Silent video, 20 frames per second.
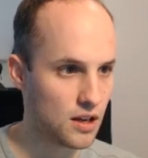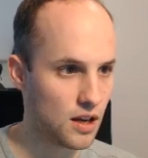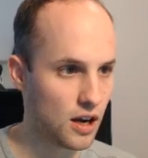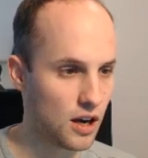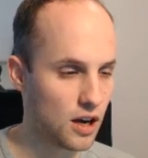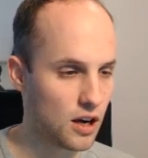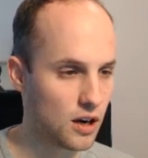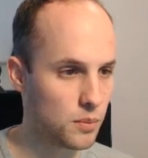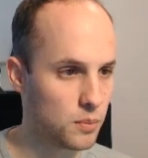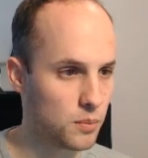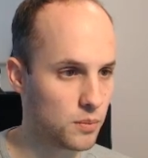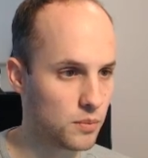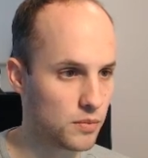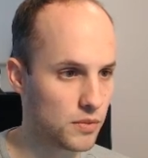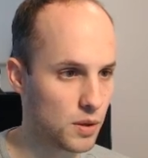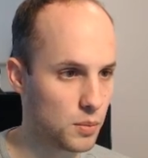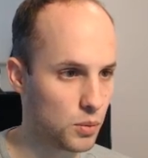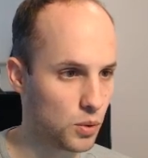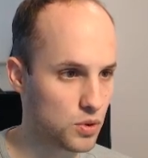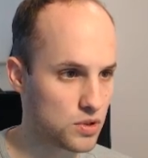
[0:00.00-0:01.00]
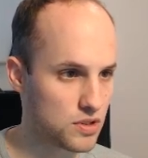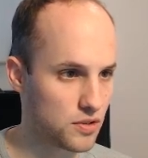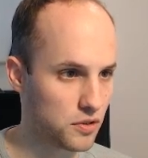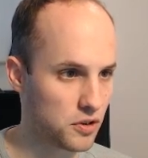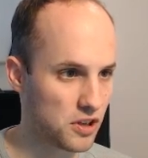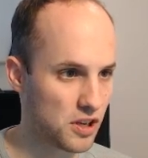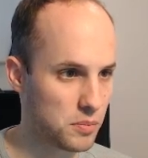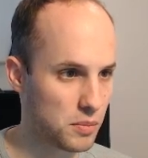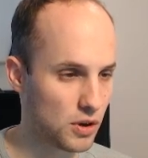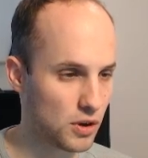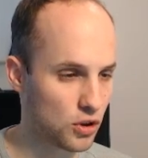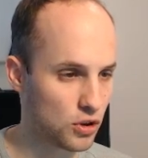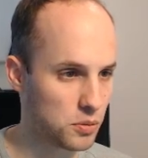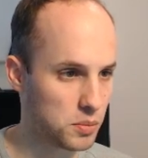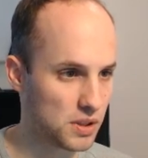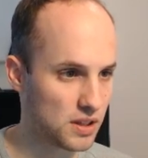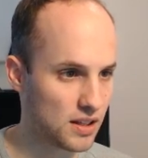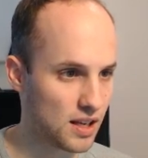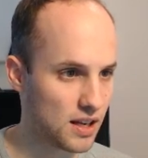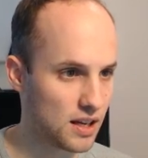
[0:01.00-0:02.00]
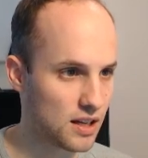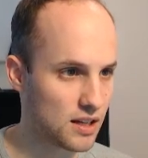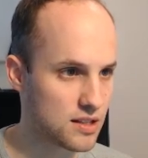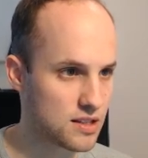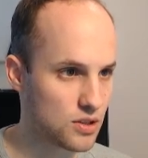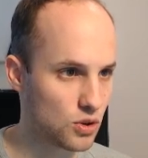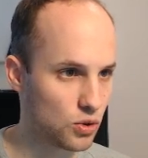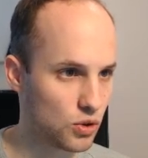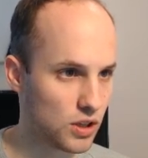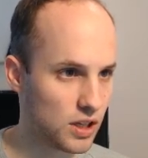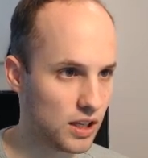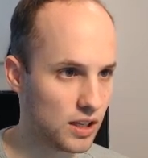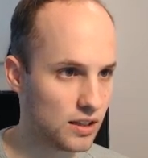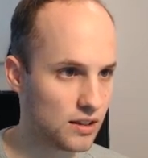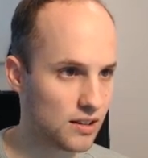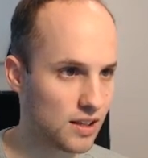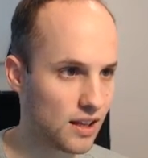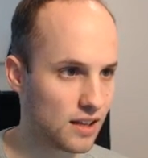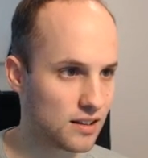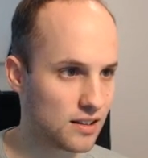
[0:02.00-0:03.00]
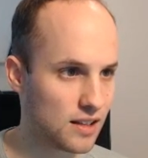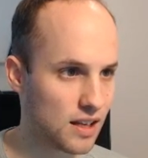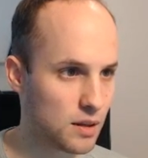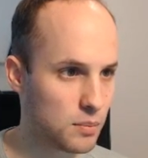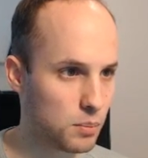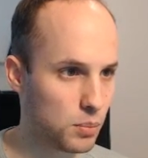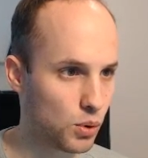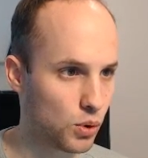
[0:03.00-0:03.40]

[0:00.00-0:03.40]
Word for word: The most of them are going to be 10x. So king 10-10